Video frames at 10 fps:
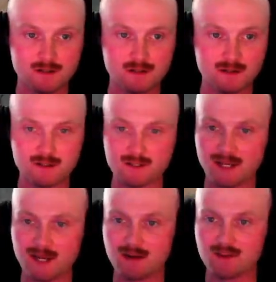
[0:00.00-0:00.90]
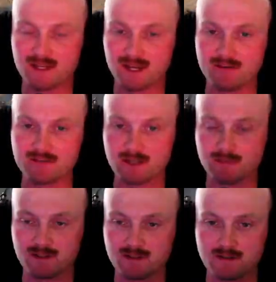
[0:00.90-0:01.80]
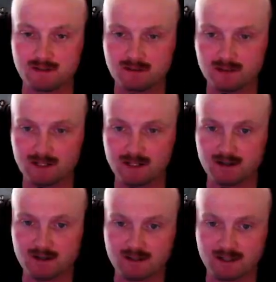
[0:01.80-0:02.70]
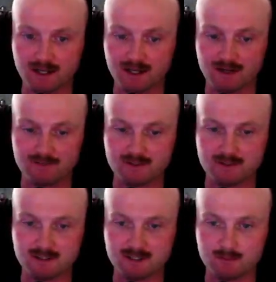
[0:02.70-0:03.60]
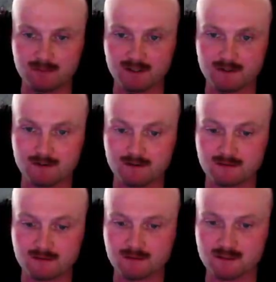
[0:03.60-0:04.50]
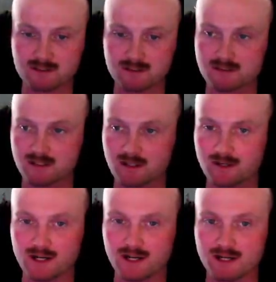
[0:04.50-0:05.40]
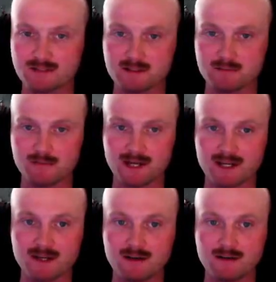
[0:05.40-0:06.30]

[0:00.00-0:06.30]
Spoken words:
And now the cav's coming. Now the cav is coming. So let's tuck our guys in back here.